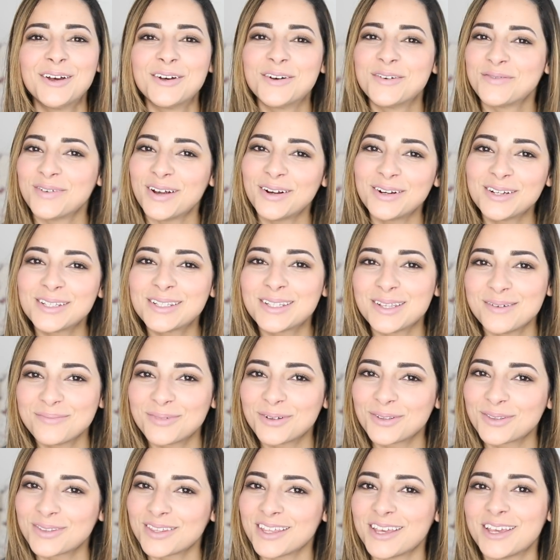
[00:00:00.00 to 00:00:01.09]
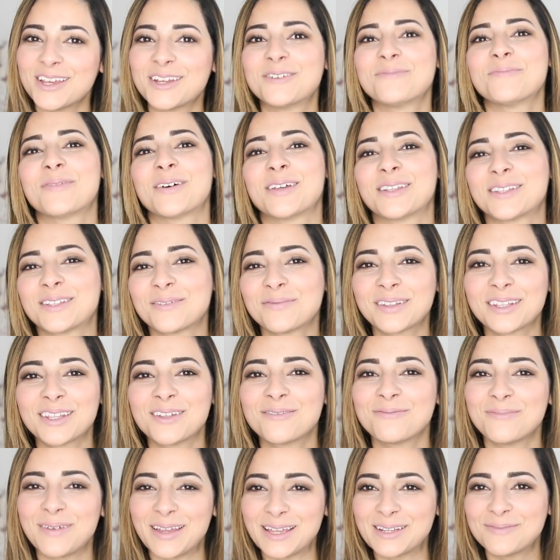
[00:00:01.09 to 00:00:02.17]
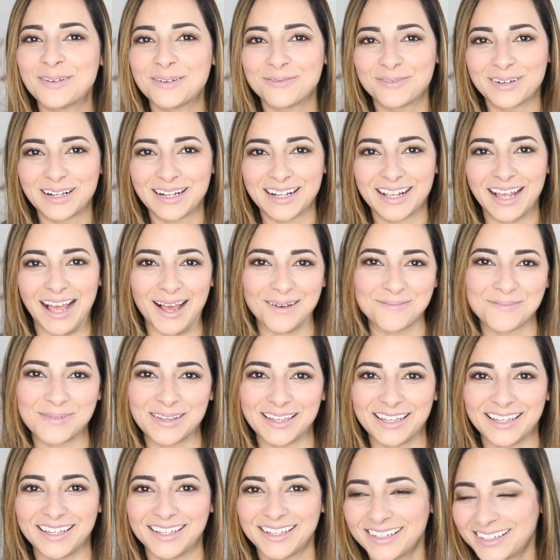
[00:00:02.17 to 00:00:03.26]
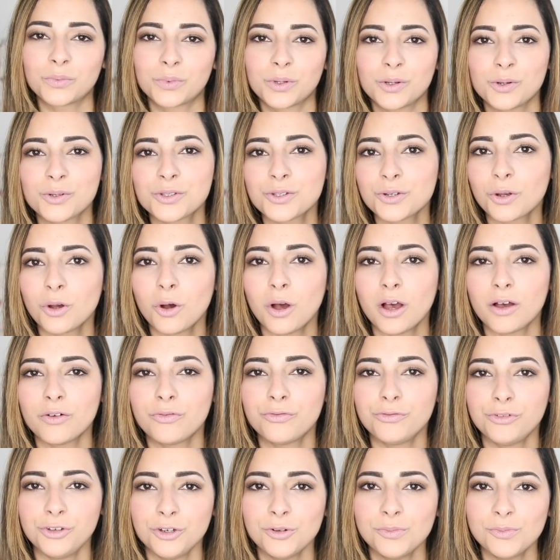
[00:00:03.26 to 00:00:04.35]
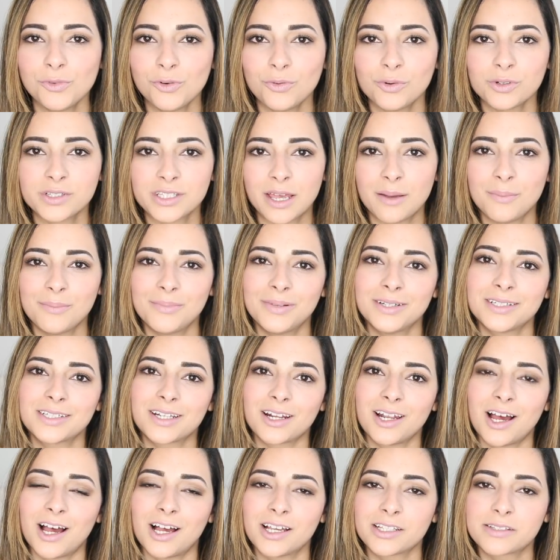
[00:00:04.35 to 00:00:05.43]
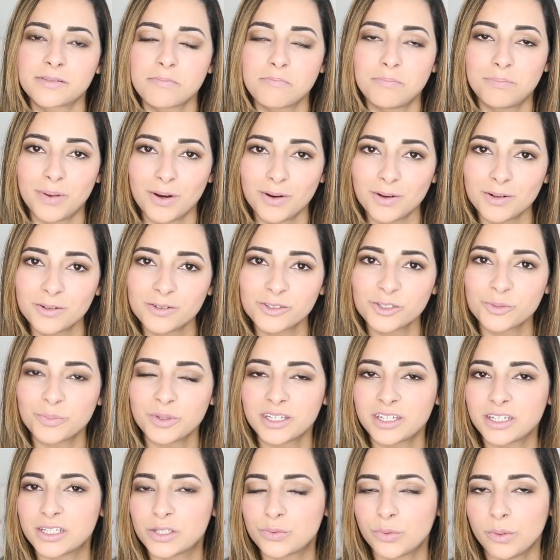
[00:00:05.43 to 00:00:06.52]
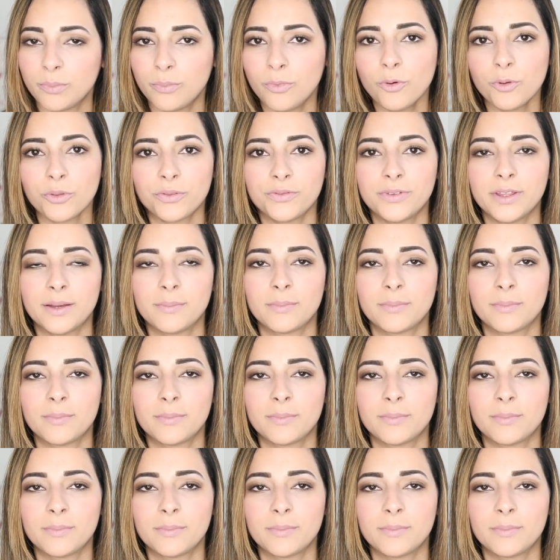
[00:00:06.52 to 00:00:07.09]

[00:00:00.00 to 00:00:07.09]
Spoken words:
A very simple thing, but something that made me really happy. We also got a few more tempered glass bowls, because we bought